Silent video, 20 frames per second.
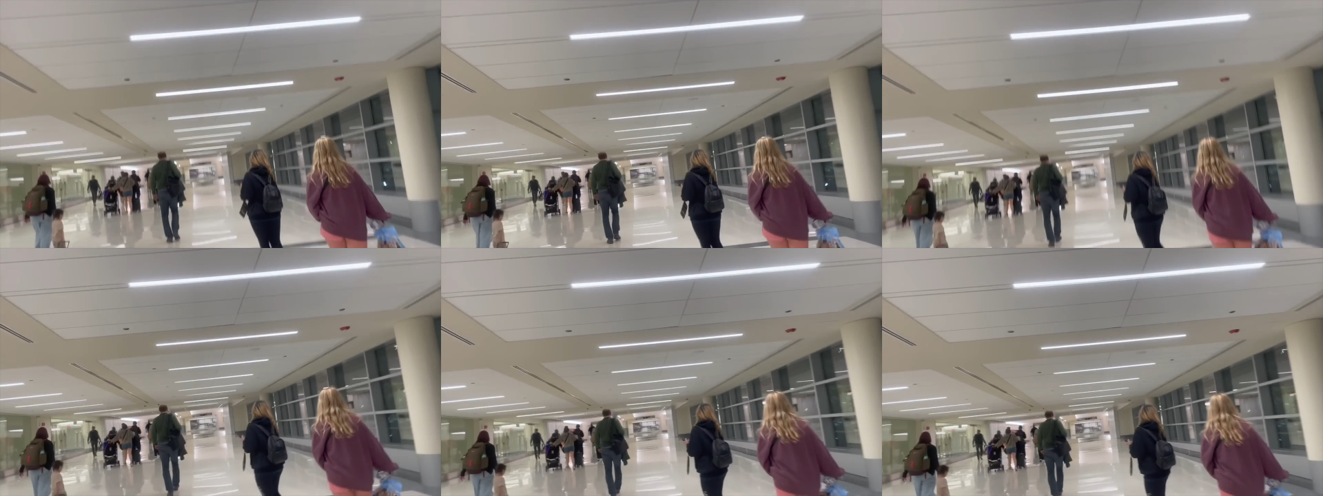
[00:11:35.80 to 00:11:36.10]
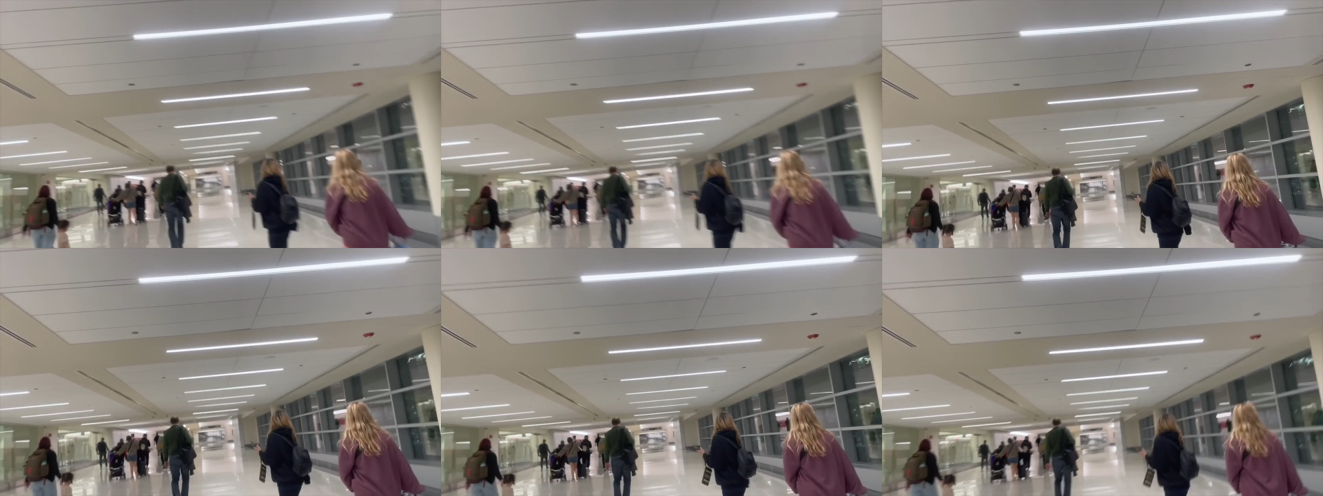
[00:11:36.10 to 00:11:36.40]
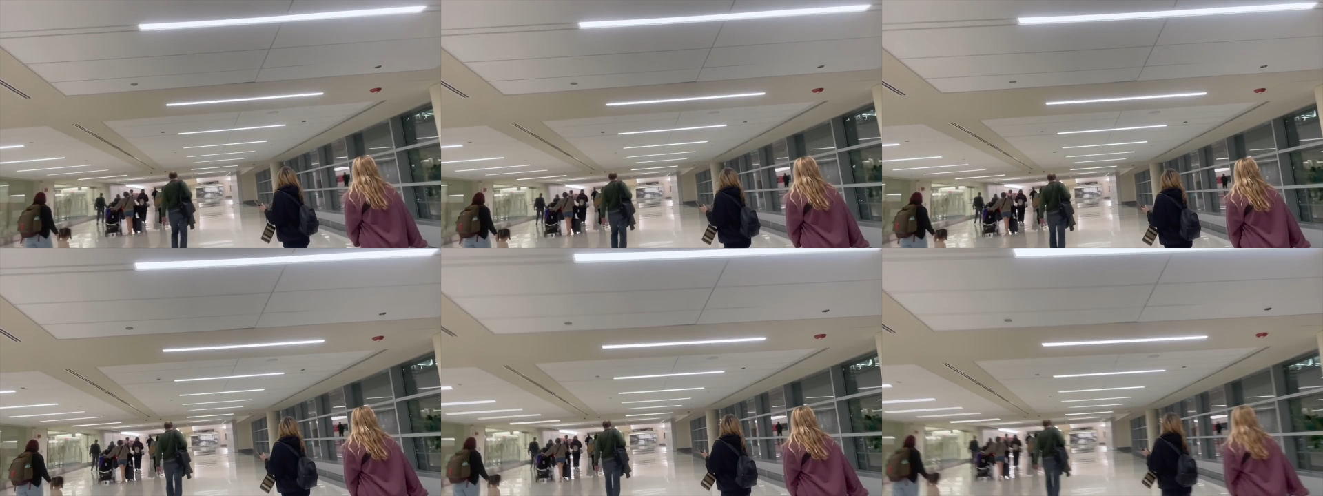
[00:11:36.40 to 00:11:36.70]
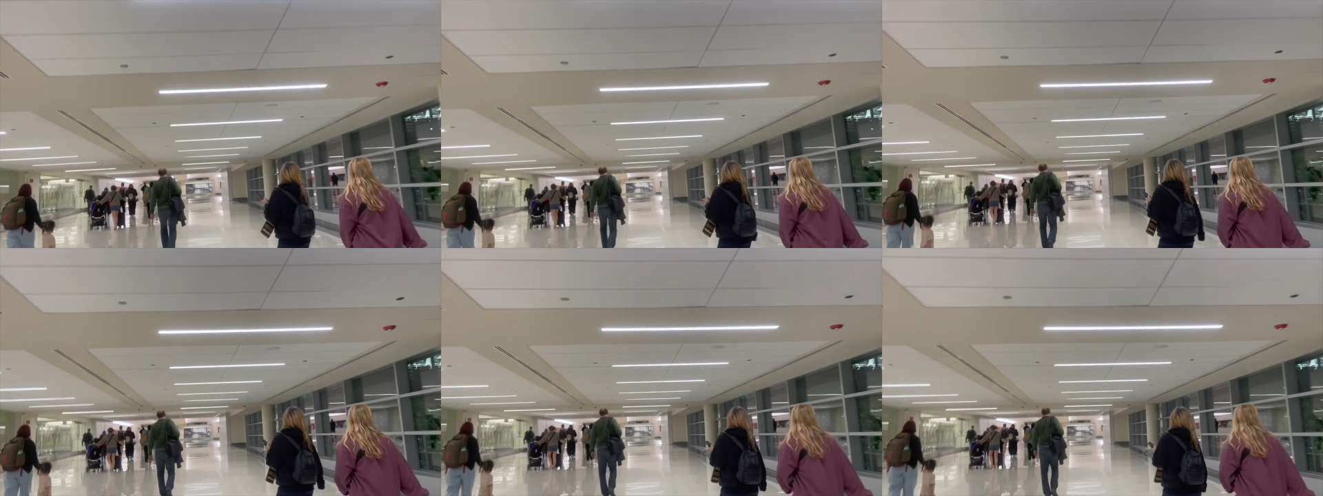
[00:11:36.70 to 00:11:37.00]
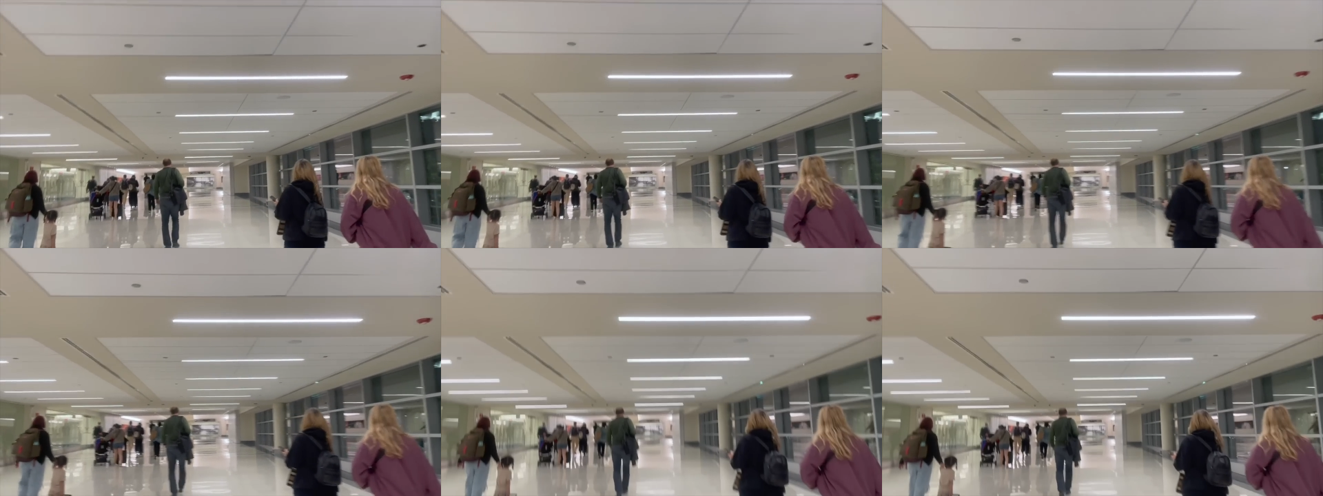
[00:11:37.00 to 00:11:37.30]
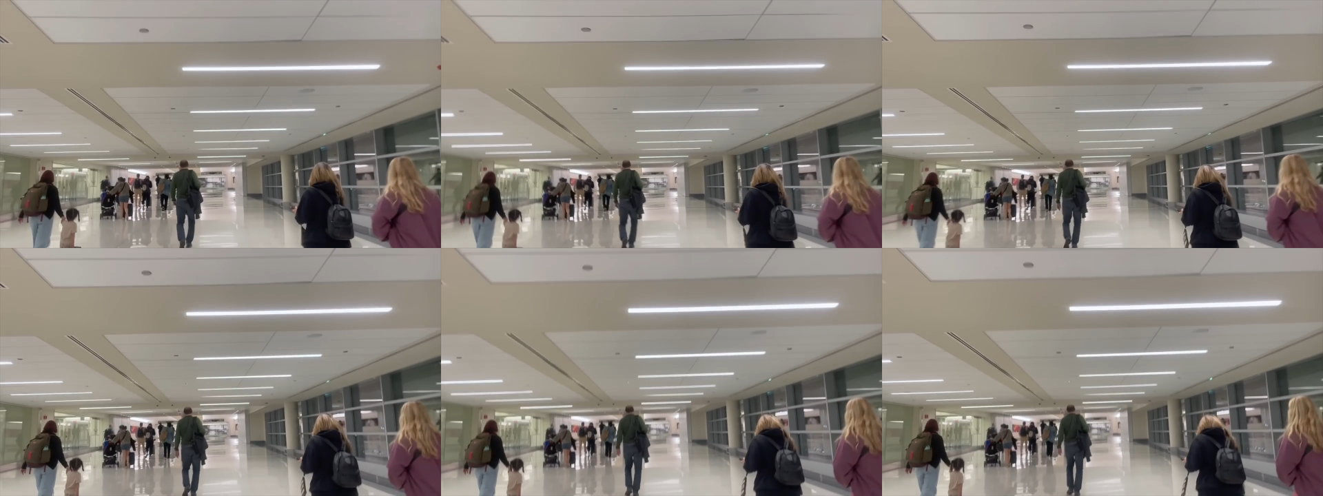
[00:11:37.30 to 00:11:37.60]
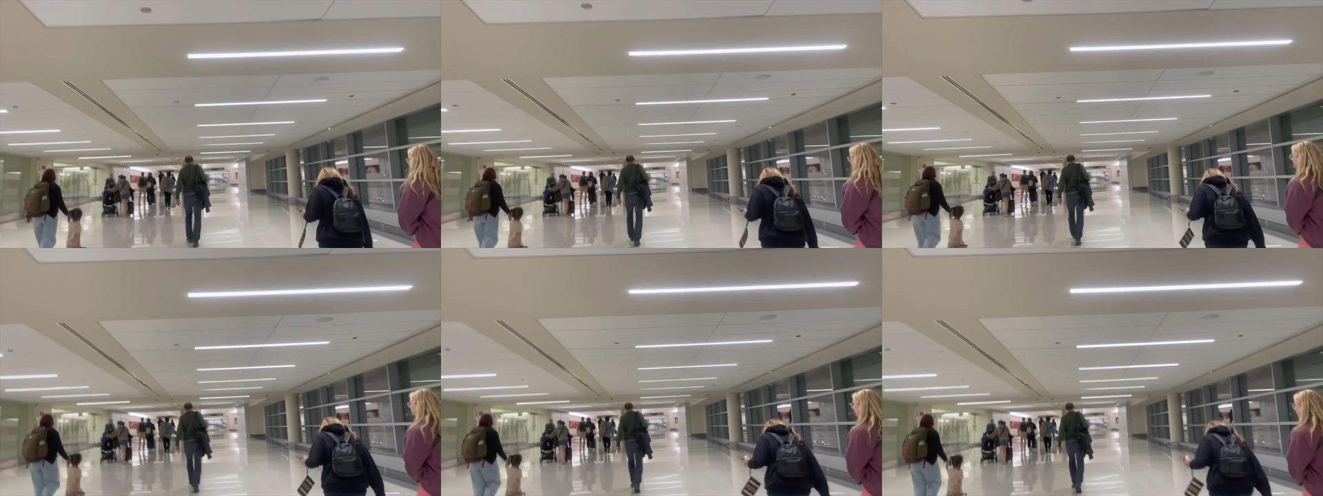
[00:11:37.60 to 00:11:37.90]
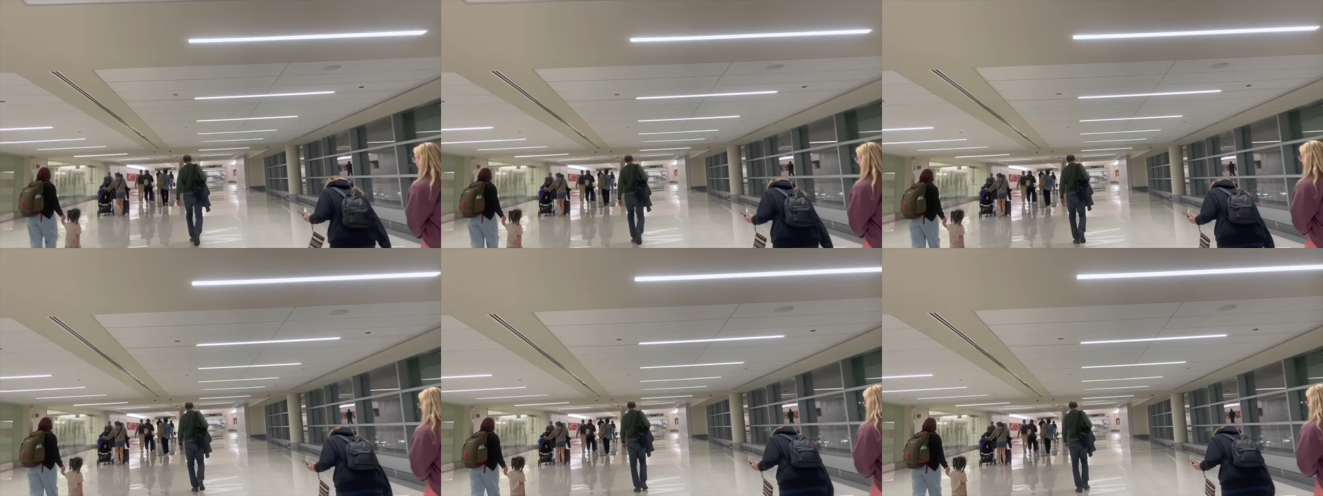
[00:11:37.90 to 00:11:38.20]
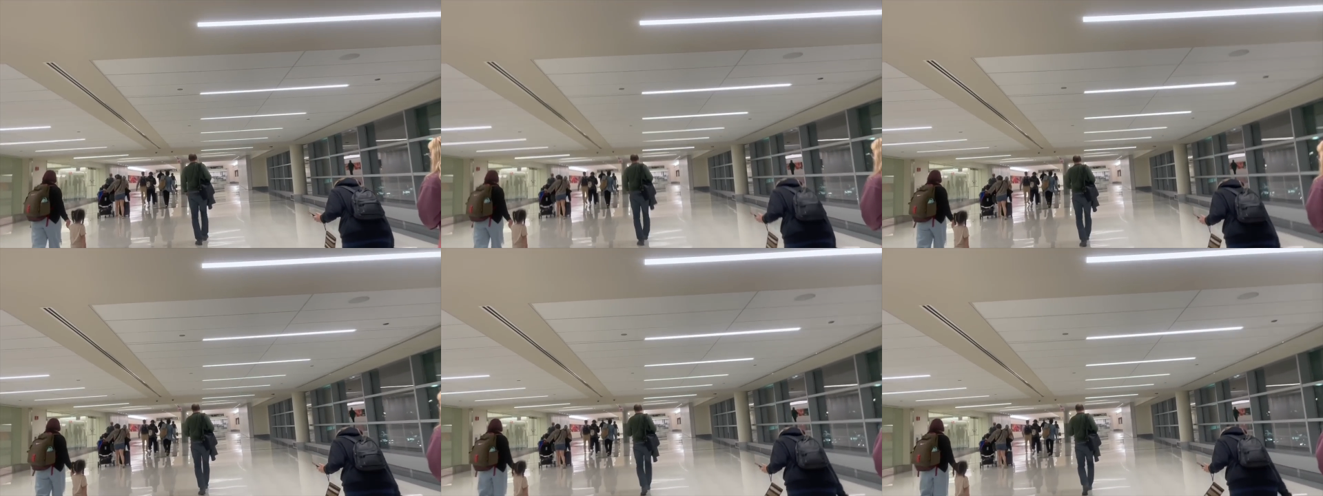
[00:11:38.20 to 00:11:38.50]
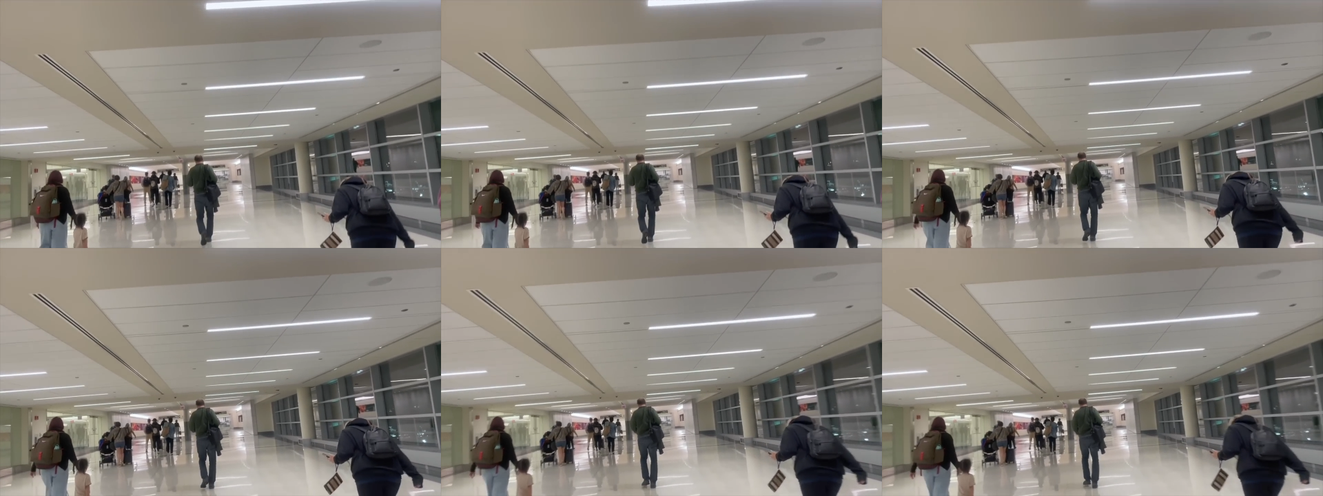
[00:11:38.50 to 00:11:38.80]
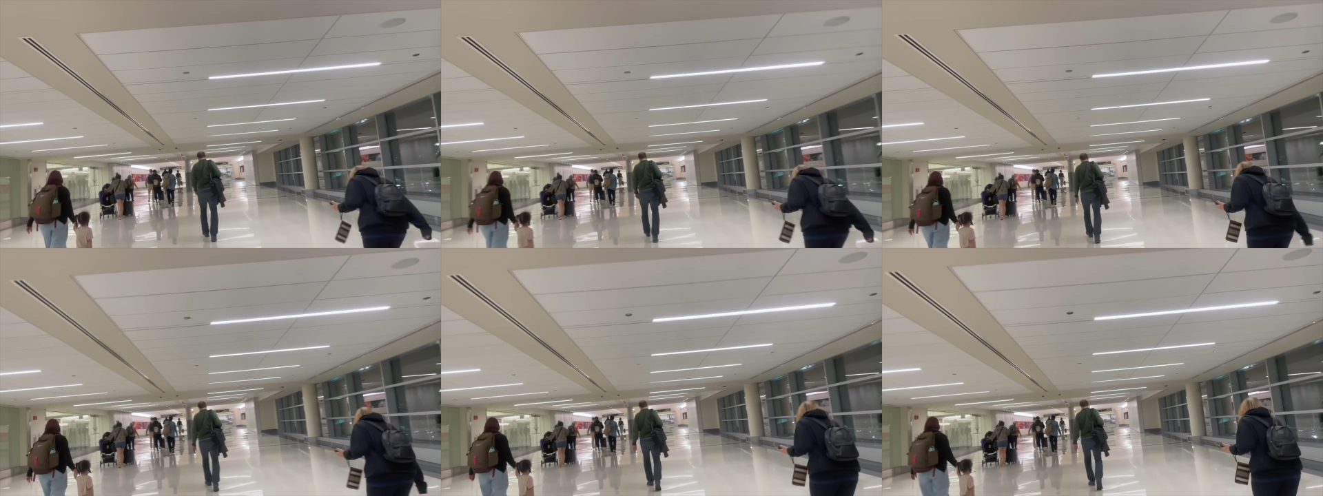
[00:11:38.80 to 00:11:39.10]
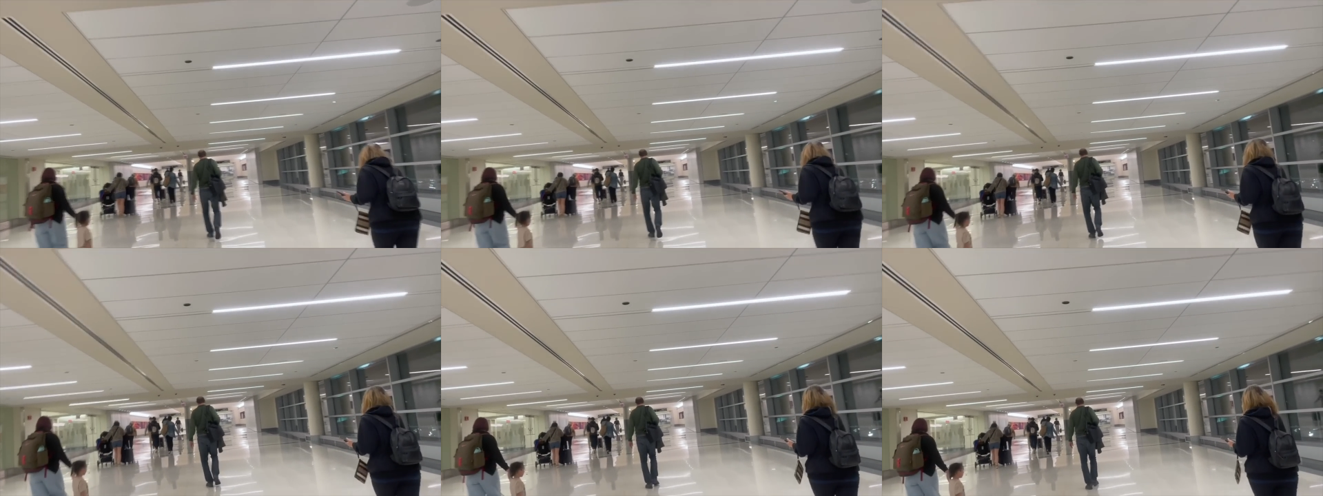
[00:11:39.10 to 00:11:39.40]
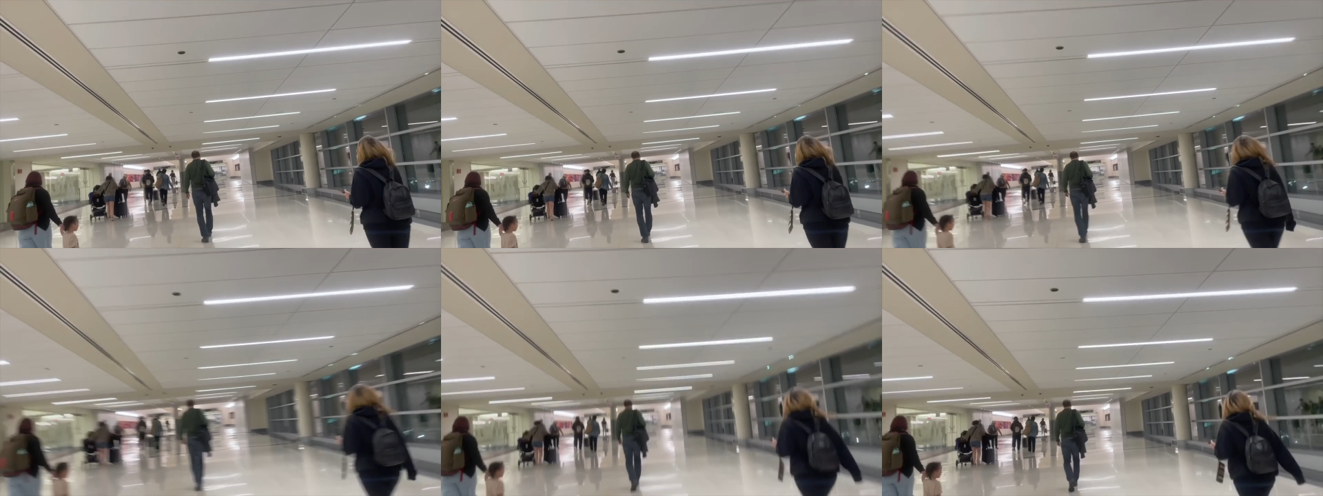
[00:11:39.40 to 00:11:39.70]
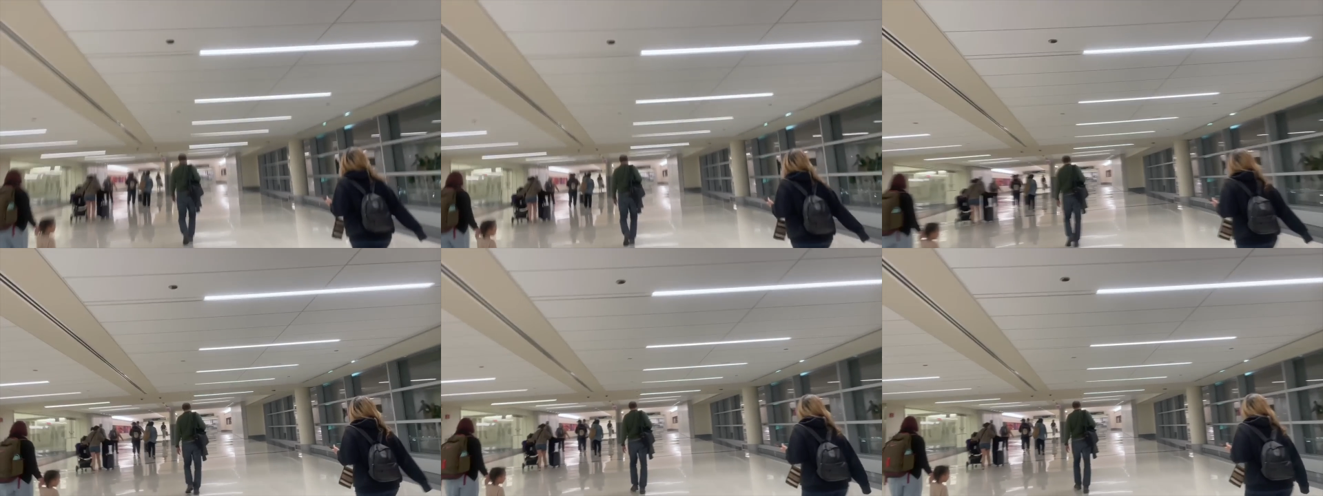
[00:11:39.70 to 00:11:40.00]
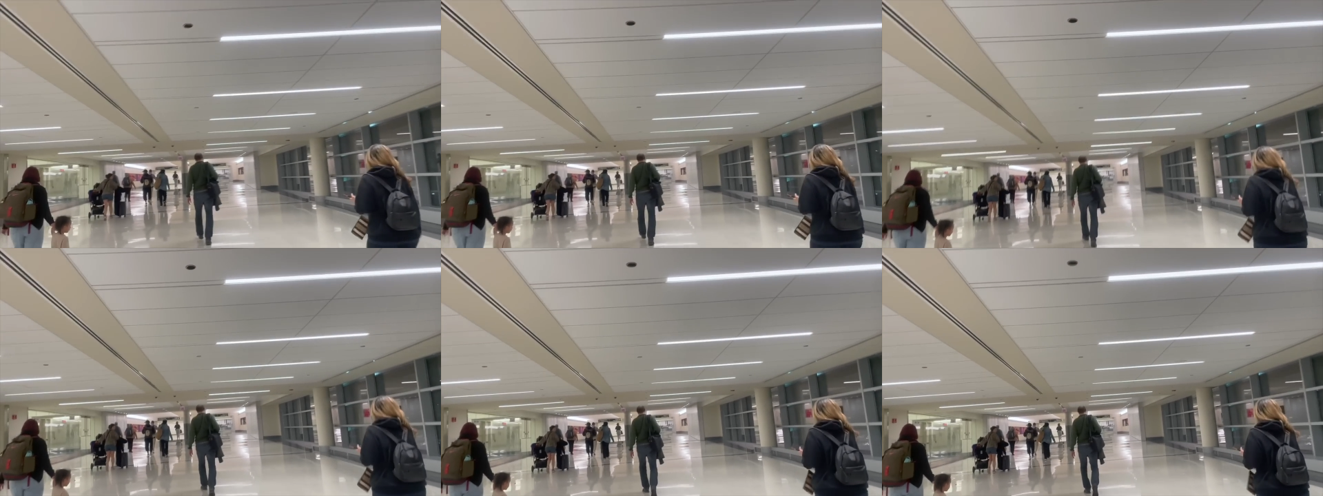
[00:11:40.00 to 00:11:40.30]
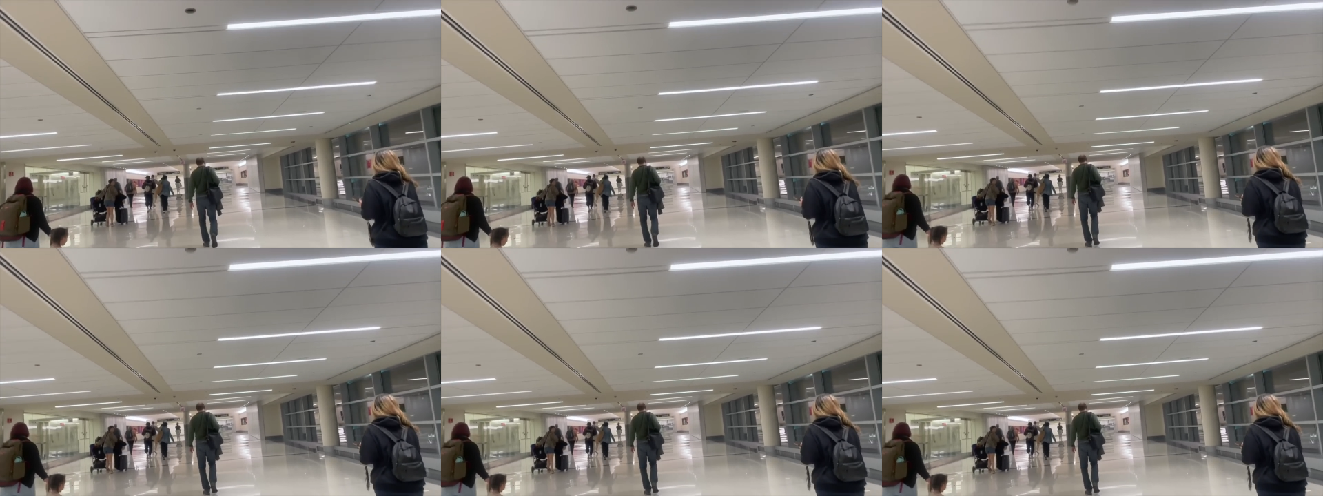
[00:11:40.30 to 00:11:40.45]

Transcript: Nobody's mouth can be seen.